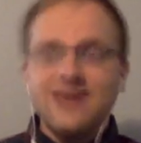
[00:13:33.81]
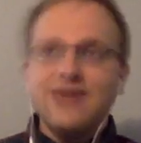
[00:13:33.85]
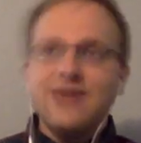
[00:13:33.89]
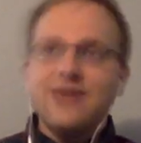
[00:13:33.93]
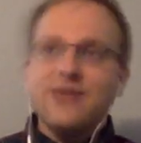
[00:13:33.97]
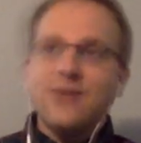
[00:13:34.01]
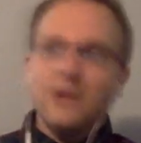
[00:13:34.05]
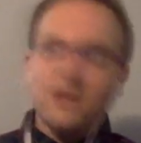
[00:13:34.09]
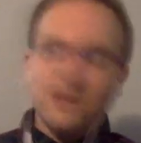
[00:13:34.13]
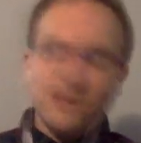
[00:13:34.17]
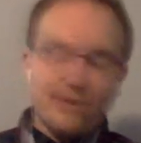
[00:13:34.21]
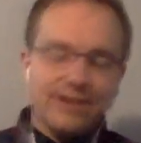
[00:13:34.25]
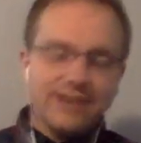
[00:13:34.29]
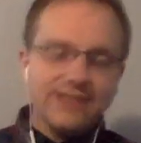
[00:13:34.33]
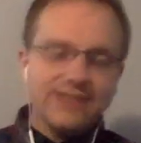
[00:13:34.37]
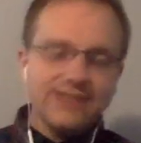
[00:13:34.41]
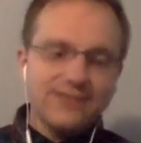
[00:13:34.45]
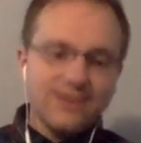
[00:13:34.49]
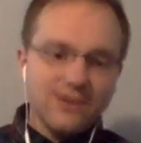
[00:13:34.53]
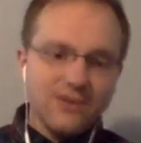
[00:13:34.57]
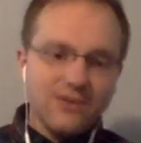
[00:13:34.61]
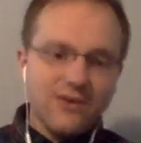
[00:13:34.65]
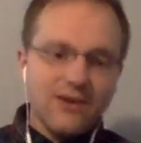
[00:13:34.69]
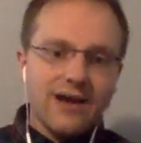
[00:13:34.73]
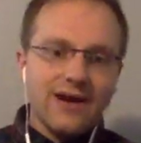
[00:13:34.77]
we're going to
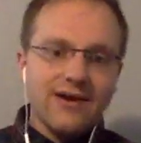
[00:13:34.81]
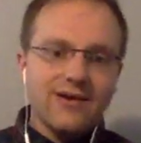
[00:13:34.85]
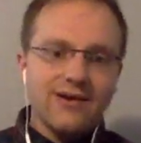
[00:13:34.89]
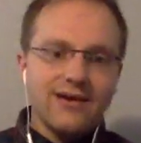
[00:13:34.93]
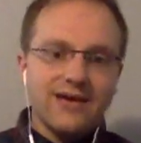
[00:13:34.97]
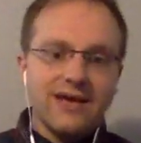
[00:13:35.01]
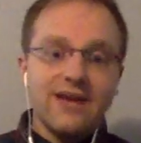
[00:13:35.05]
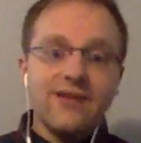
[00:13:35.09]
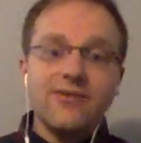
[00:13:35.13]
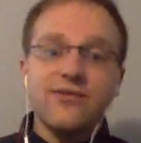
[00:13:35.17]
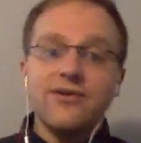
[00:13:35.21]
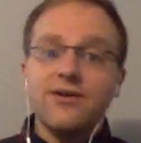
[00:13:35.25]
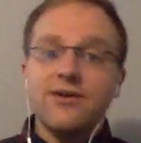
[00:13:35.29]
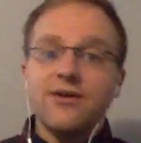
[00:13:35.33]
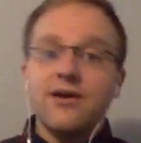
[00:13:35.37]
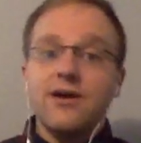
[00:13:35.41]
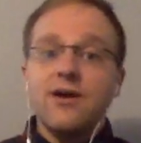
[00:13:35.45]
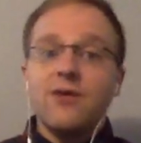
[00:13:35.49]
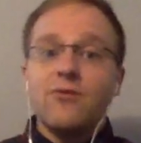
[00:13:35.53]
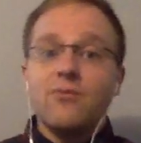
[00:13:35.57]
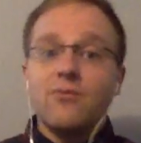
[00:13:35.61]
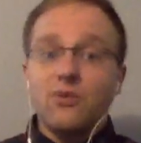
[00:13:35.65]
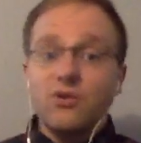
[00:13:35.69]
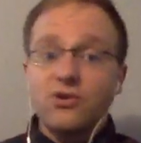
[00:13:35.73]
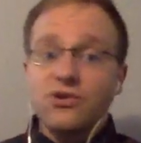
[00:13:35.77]
require either
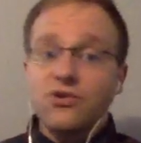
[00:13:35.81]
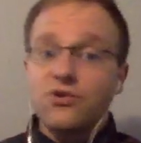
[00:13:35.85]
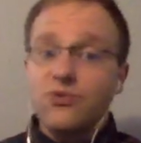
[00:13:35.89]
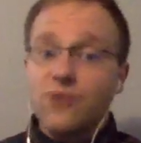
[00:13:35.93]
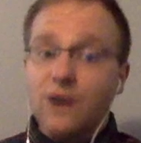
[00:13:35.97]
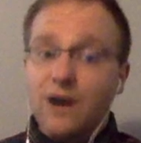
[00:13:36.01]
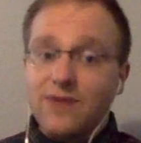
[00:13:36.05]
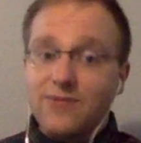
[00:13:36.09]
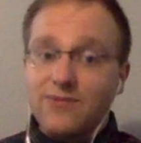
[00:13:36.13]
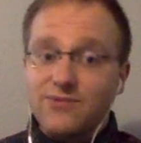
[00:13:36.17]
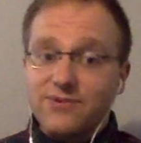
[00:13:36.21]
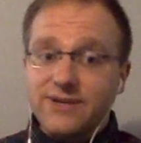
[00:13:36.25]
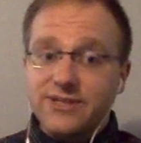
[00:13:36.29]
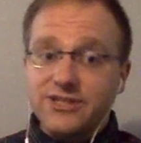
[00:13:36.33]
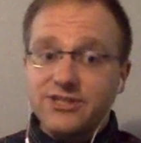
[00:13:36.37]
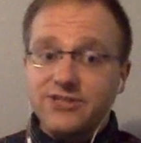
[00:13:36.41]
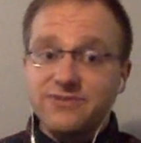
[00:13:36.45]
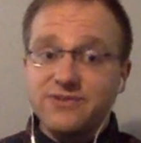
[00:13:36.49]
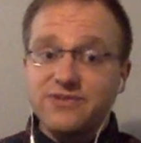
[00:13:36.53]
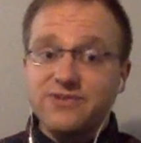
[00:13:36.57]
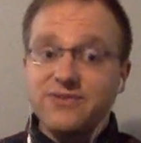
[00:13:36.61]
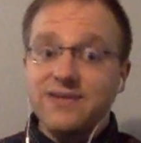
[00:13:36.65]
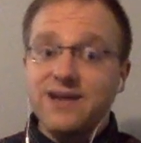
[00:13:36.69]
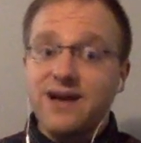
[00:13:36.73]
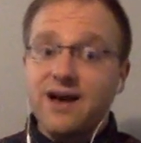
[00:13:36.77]
more cooperation
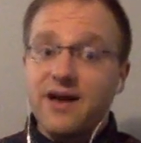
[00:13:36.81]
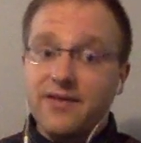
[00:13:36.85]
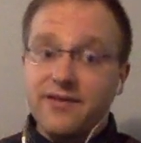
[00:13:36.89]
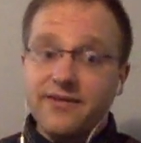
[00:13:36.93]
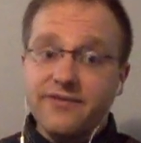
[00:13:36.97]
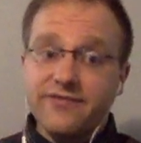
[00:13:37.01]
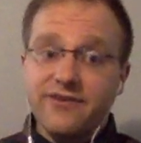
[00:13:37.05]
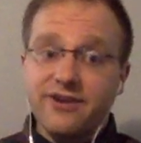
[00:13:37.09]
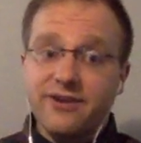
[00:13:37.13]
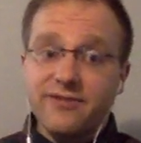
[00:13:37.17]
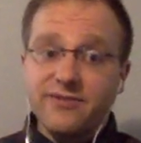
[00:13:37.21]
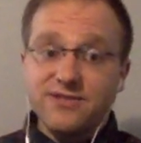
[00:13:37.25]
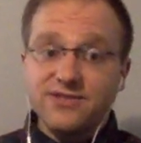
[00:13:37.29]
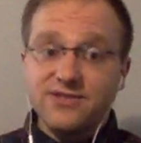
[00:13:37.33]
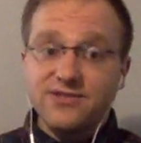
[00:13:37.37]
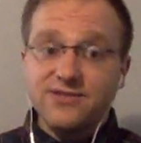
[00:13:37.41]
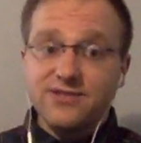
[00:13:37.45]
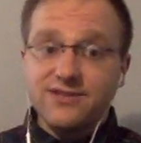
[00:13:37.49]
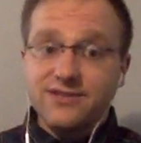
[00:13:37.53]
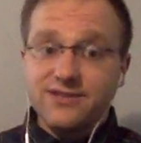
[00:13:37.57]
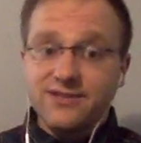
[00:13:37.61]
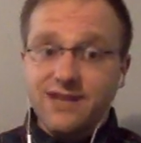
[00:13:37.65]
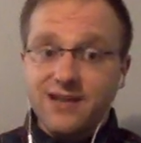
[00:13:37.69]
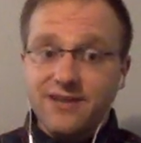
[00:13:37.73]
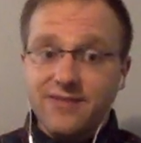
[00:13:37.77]
between other
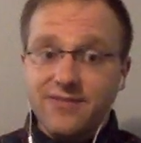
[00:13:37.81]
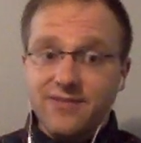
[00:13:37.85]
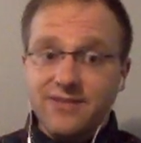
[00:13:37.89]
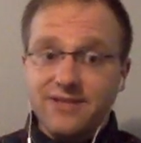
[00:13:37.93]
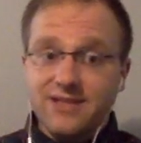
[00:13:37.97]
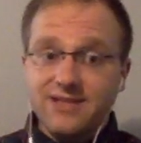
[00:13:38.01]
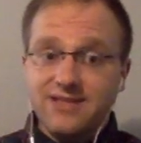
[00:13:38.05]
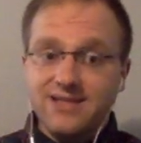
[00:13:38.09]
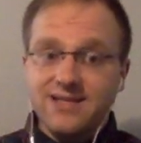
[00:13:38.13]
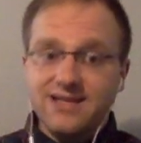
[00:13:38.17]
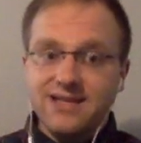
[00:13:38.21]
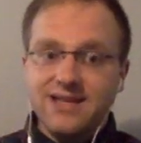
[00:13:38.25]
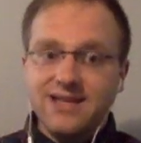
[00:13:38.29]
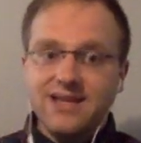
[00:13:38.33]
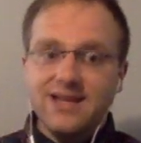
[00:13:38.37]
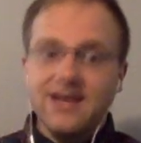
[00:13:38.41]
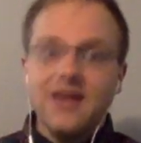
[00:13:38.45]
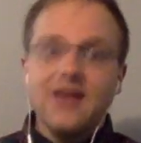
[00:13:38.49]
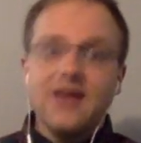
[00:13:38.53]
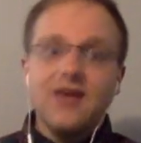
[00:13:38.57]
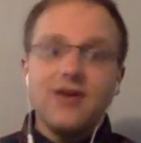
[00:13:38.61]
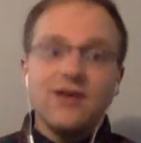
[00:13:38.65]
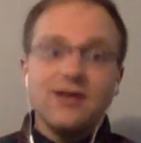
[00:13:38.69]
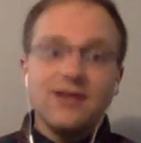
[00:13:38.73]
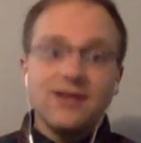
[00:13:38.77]
pharmaceutical companies in
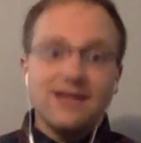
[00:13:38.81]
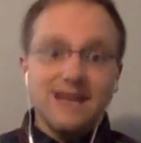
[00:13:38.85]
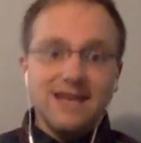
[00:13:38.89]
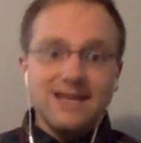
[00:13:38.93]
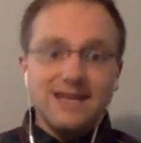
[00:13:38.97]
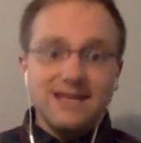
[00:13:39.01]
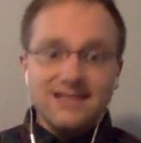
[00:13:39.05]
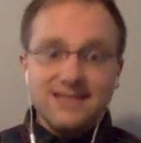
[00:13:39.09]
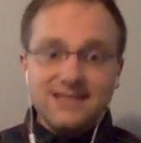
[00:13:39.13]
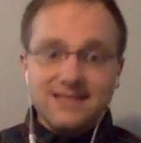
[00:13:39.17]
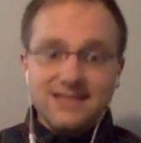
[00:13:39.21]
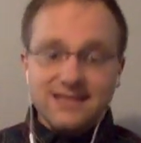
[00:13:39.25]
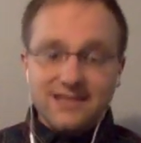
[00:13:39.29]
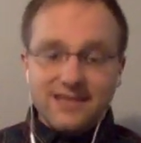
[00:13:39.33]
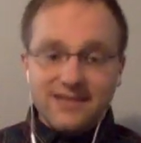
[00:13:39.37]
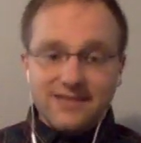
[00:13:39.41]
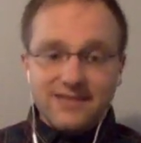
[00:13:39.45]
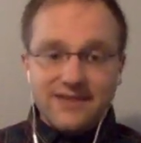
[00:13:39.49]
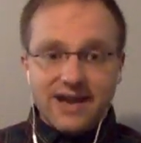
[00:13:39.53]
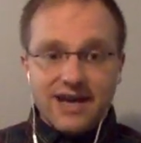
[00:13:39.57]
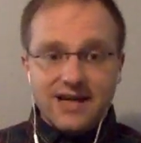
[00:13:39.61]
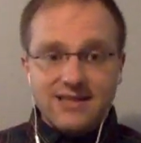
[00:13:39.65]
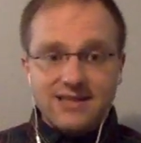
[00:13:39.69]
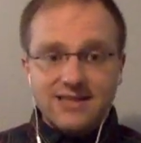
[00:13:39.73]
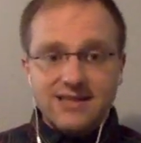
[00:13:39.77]
licensing the
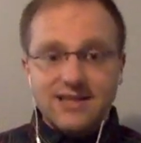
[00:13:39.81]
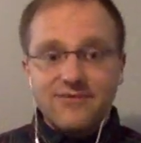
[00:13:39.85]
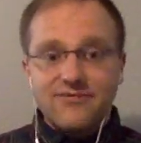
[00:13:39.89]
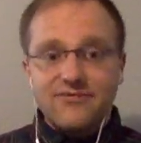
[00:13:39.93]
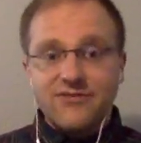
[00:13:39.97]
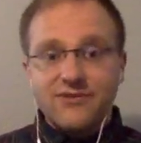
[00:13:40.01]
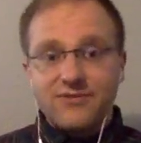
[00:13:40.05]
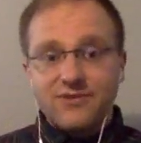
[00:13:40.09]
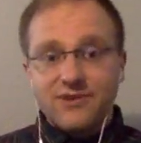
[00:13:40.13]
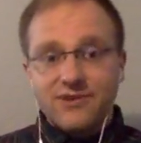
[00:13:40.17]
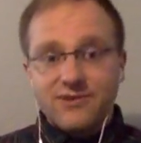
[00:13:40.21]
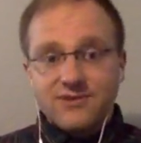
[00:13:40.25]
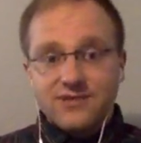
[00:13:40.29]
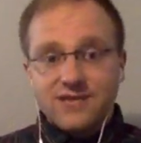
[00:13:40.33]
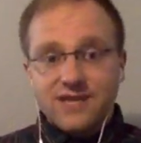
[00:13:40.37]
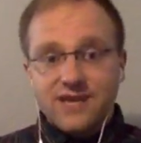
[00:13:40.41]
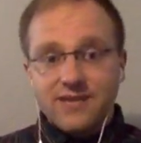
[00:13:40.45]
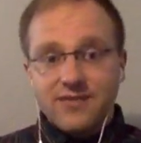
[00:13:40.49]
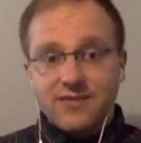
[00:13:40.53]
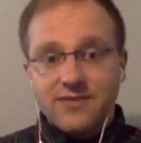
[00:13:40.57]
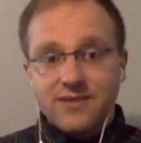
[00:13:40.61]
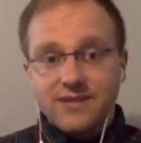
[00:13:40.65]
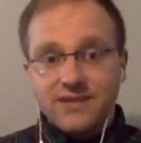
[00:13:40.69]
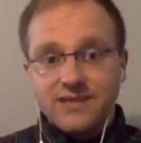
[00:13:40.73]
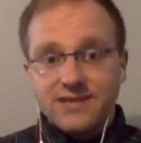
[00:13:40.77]
vaccine from those
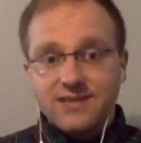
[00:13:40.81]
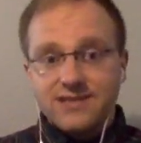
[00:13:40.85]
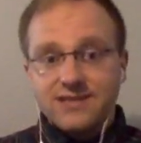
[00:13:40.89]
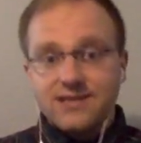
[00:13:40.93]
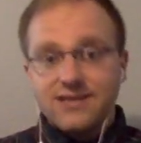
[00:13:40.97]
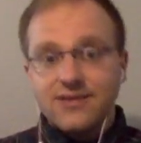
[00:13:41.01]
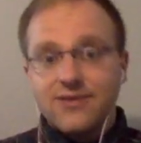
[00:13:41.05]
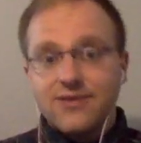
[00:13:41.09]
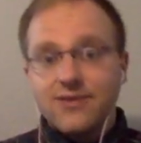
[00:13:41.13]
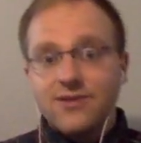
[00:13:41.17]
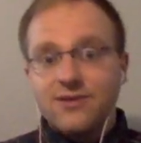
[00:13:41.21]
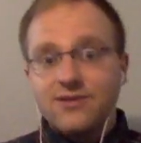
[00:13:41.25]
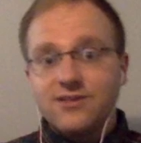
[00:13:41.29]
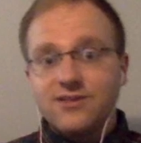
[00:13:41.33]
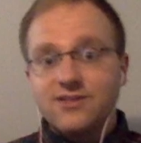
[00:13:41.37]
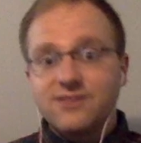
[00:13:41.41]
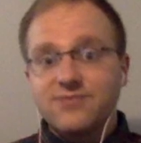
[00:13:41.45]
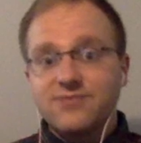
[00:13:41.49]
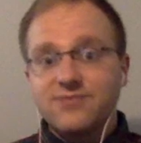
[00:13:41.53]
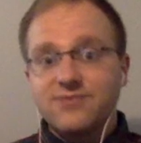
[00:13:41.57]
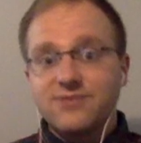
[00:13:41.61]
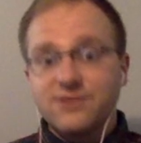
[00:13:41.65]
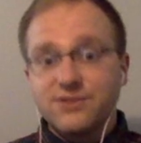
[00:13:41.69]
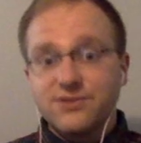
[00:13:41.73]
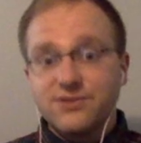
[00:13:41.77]
companies in order to
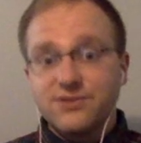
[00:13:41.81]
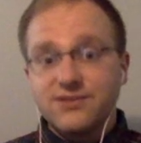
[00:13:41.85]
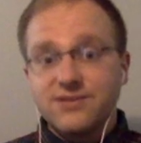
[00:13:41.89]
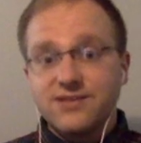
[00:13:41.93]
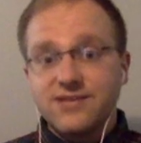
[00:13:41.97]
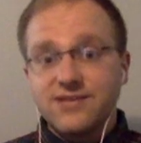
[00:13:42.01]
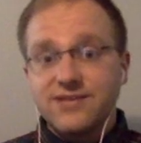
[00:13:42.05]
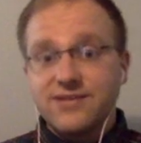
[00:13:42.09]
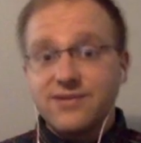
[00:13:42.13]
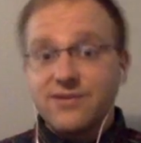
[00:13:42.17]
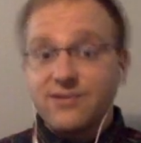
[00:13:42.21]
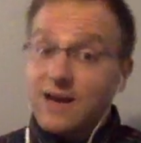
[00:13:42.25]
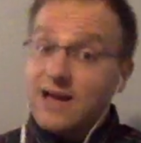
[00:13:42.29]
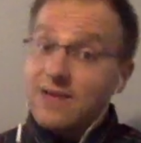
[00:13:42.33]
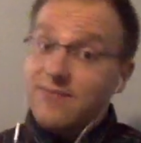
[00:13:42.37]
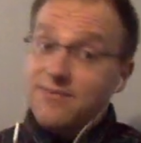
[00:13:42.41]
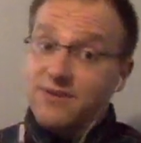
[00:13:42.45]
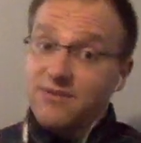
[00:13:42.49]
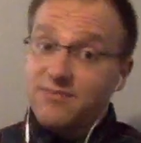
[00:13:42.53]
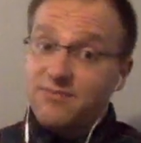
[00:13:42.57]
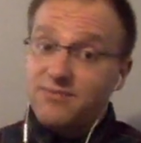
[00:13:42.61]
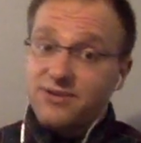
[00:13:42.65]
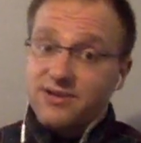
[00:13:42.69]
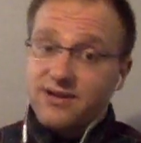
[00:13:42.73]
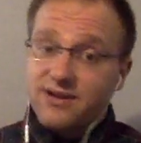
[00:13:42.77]
produce them and ramp
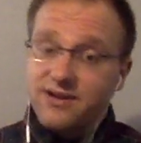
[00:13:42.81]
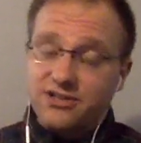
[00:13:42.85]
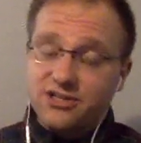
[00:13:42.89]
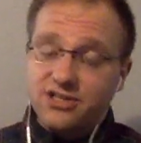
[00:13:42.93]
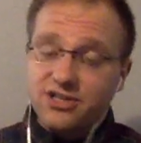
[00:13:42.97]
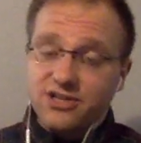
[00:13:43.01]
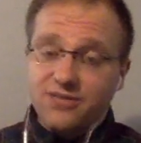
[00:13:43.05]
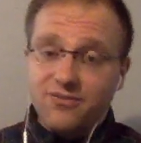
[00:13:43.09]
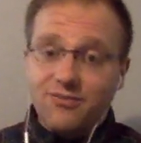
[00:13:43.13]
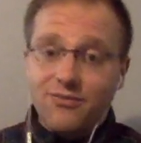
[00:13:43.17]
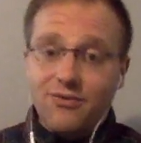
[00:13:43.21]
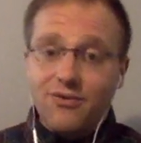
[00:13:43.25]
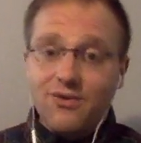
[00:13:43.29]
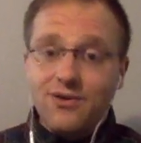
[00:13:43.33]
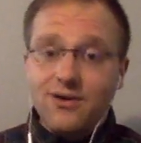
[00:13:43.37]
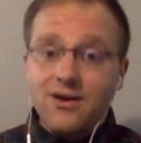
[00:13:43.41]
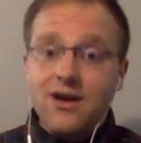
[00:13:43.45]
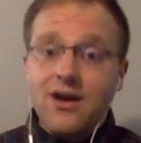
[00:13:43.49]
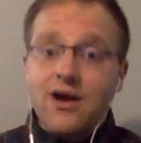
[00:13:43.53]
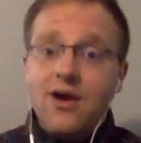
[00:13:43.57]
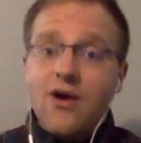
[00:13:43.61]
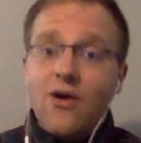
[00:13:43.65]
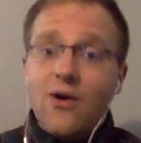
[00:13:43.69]
up production more,